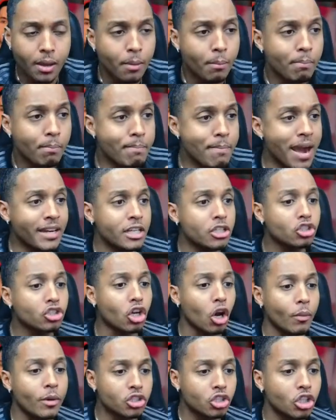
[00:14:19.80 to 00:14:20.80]
Man is
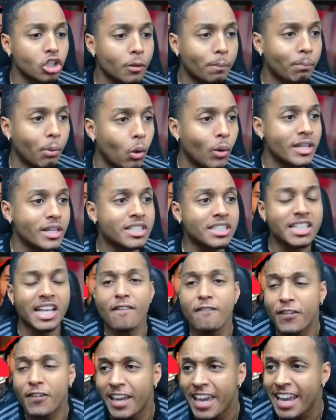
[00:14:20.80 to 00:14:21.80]
going to the ball. Instead
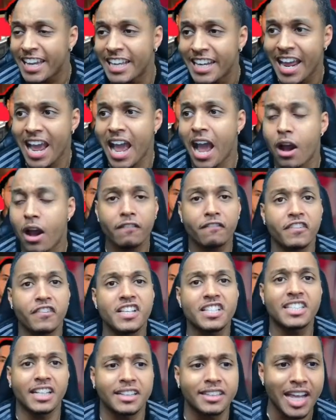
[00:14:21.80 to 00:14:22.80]
of kicking it out if
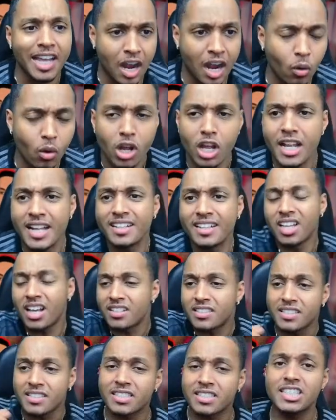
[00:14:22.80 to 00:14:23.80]
he's in doubt,
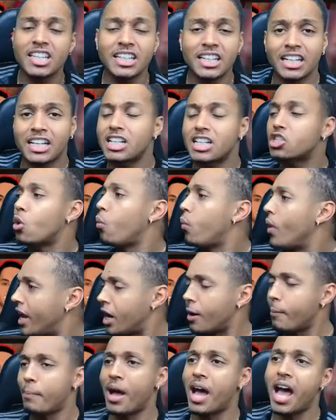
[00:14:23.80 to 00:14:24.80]
doesn't see that there's a
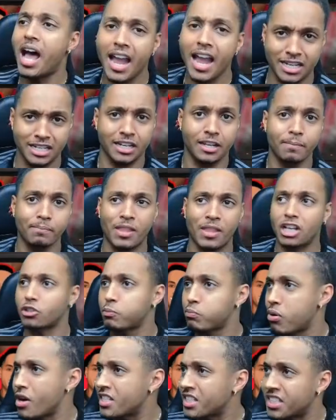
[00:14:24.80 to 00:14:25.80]
winger behind him that's
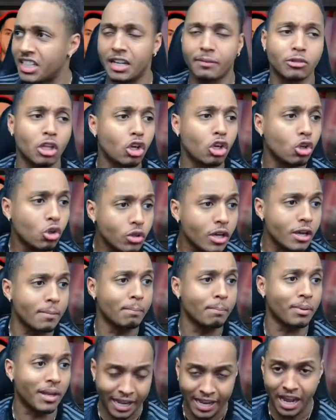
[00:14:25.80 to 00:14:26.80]
pressing him, the Luton
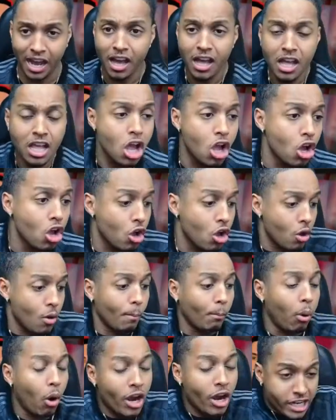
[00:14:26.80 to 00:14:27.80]
player,
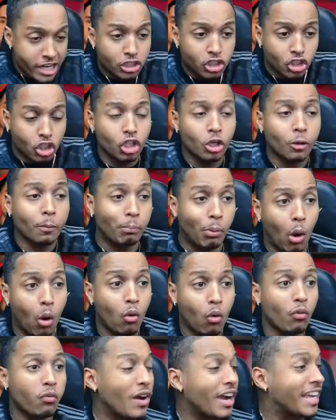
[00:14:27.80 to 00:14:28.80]
points to the
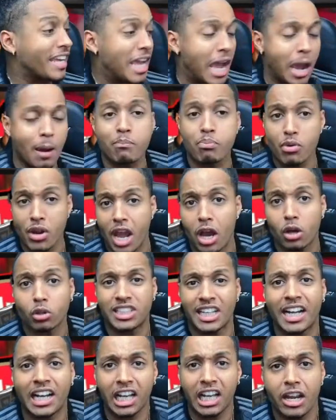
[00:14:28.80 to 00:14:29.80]
ball for Gabriel
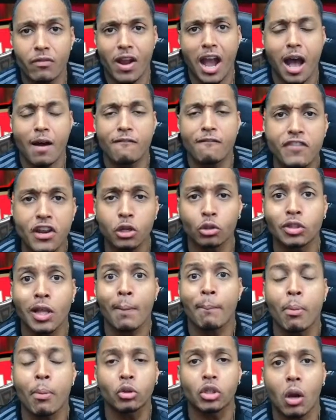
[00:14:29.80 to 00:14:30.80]
to clear it up. Filho da
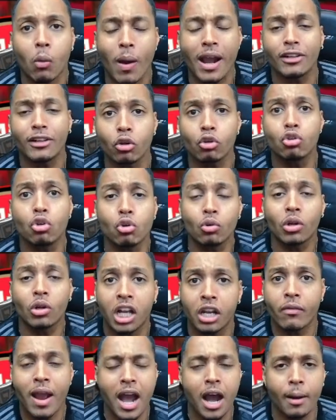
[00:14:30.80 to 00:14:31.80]
puta, why don't you
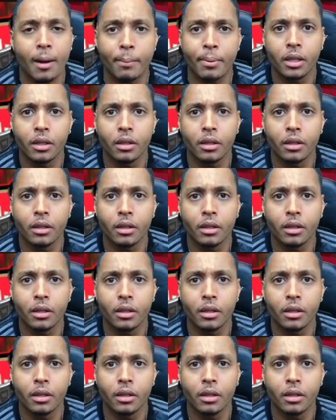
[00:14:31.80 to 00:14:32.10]
clear it up?